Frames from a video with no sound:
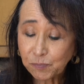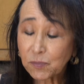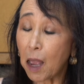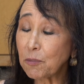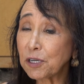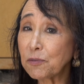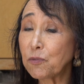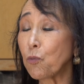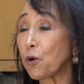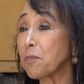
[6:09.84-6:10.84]
I'm gonna
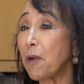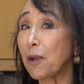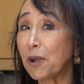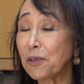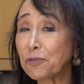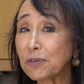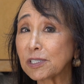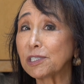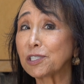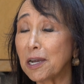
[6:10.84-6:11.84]
work my way through
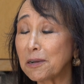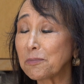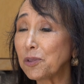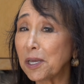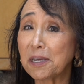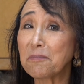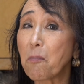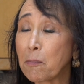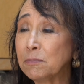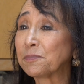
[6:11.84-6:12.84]
this entire plate
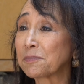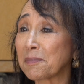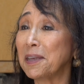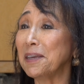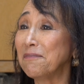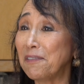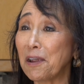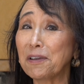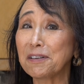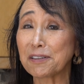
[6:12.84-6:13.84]
in
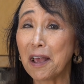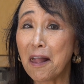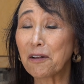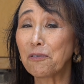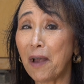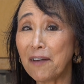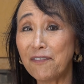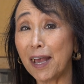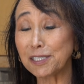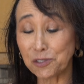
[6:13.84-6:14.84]
very
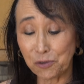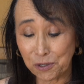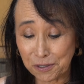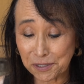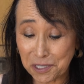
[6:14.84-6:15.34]
fast order.